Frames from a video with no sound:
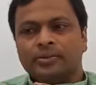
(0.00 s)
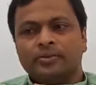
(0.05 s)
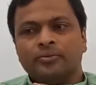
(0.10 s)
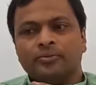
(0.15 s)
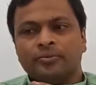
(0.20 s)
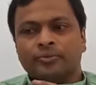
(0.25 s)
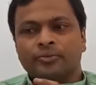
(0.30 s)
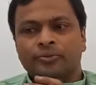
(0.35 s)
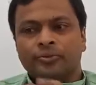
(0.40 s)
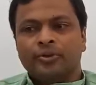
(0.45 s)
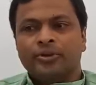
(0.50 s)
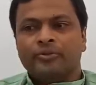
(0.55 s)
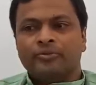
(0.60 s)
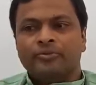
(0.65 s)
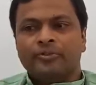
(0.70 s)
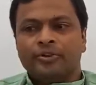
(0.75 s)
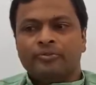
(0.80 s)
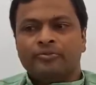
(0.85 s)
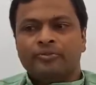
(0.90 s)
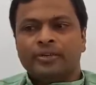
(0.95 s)

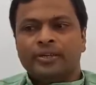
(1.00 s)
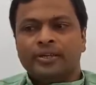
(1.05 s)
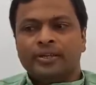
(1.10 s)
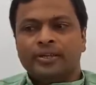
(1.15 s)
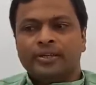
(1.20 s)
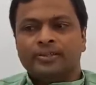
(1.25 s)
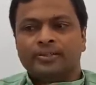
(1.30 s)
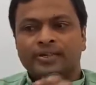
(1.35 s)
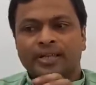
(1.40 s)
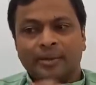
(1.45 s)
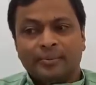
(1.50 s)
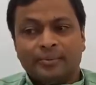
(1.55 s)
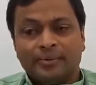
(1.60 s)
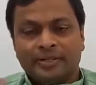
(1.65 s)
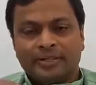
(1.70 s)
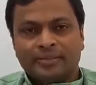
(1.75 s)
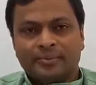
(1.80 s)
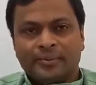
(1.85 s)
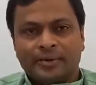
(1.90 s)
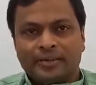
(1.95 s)
we skip
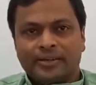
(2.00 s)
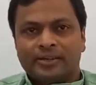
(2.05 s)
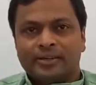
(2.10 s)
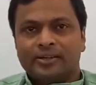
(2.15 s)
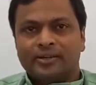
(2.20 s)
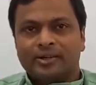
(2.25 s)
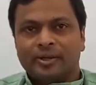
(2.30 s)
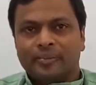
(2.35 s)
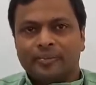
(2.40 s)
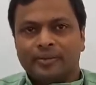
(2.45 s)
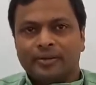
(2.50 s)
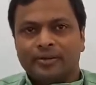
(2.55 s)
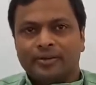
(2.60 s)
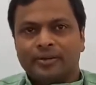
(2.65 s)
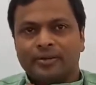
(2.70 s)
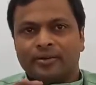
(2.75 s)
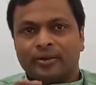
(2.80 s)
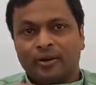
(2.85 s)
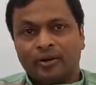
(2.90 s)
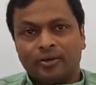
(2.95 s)
this particular topic
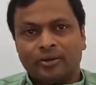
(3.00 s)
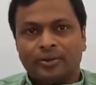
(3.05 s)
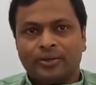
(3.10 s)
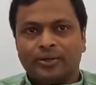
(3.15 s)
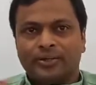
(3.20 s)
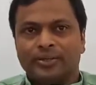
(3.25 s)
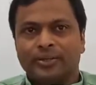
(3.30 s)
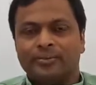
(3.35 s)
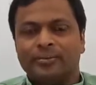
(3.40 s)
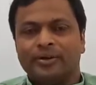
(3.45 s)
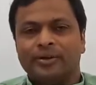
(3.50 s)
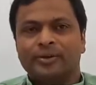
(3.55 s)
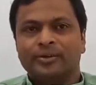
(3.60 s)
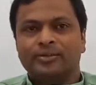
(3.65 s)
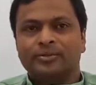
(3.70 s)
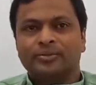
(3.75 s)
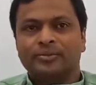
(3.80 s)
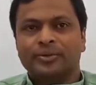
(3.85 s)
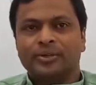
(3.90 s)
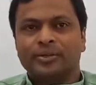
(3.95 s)
altogether
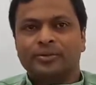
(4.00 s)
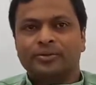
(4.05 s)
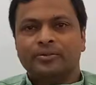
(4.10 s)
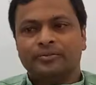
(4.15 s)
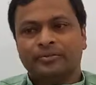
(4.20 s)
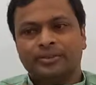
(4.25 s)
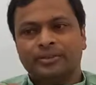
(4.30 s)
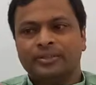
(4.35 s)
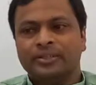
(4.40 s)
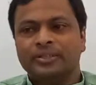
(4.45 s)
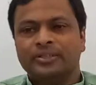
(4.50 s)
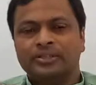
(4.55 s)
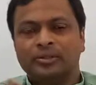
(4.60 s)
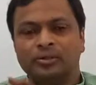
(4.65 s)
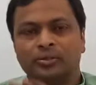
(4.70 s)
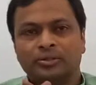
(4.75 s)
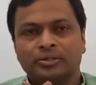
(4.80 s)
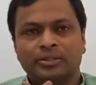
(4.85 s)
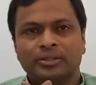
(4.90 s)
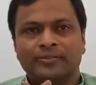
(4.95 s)
because this
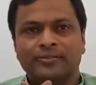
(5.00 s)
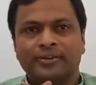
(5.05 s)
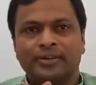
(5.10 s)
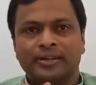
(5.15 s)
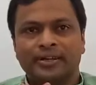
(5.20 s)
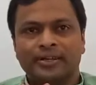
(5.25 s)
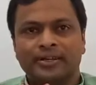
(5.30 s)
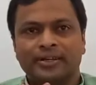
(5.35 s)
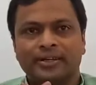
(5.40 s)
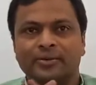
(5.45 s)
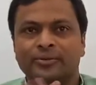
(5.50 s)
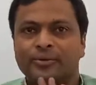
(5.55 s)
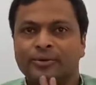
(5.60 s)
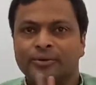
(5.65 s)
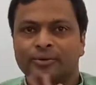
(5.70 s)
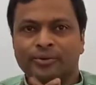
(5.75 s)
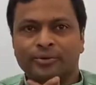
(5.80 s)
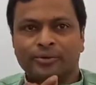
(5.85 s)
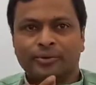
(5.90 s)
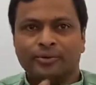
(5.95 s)
looks difficult and we
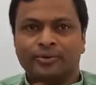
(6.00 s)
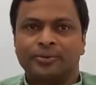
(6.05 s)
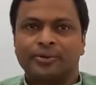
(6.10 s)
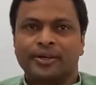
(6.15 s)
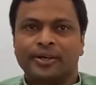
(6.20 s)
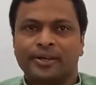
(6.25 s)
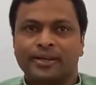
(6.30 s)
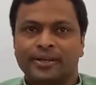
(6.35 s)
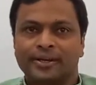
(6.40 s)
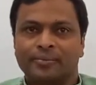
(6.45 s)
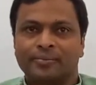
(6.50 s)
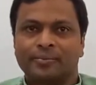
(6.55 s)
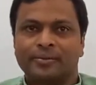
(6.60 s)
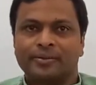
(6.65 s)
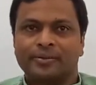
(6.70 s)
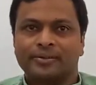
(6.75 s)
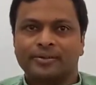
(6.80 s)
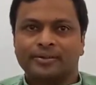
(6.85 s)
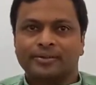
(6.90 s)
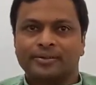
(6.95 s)
don't want to take it up.
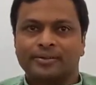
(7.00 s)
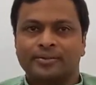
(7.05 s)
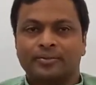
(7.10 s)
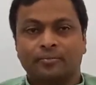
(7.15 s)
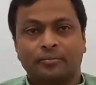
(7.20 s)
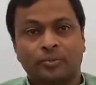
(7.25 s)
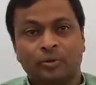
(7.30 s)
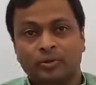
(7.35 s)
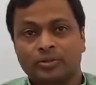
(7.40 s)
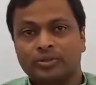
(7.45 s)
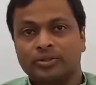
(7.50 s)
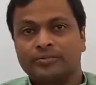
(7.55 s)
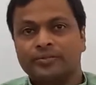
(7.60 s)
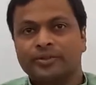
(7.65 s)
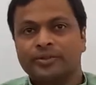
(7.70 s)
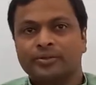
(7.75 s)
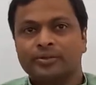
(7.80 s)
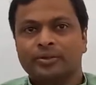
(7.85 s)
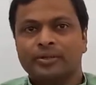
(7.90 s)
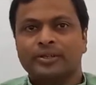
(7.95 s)
Most of
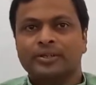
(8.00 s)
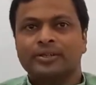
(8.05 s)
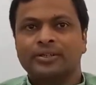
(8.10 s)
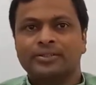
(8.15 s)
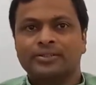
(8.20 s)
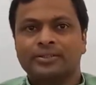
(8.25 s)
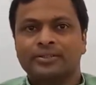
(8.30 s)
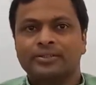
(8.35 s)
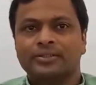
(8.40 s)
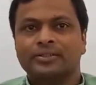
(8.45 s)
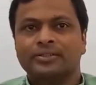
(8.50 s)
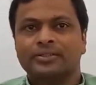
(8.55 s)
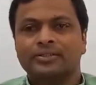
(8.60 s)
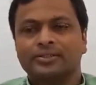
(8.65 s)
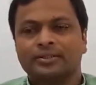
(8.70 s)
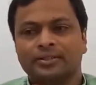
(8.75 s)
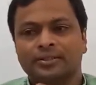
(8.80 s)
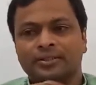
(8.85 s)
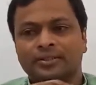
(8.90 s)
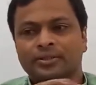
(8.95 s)
the yoga teachers
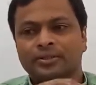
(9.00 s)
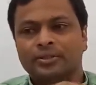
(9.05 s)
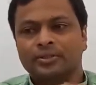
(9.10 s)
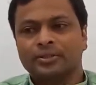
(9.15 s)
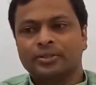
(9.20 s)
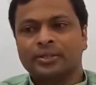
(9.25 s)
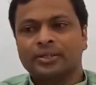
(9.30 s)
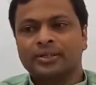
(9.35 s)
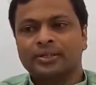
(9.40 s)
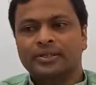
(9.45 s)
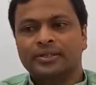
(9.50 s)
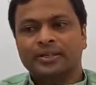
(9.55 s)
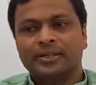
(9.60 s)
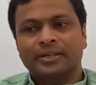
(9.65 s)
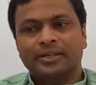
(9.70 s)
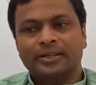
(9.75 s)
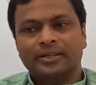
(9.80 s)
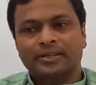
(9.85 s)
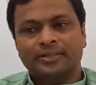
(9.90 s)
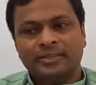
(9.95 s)
usually
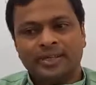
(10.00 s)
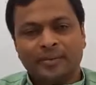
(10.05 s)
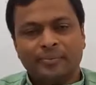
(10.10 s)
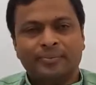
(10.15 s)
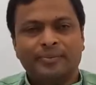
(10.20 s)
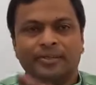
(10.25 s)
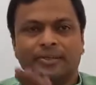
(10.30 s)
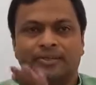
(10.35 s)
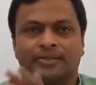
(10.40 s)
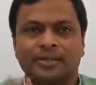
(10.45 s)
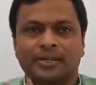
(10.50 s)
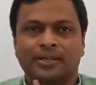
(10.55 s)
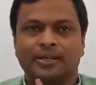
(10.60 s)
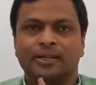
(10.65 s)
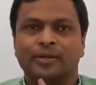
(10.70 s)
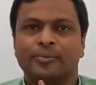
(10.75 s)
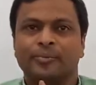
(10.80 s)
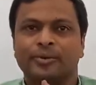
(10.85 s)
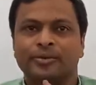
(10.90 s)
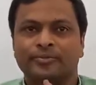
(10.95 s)
they'll skip this
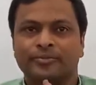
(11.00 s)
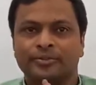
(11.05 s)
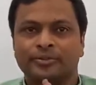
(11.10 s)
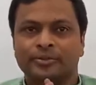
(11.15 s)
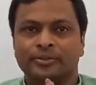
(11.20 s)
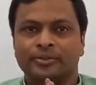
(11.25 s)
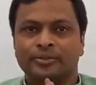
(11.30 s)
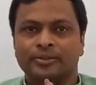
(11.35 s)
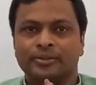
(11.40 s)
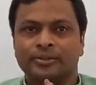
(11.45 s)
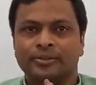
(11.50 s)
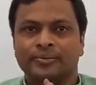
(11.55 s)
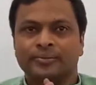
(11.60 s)
anatomy and physiology.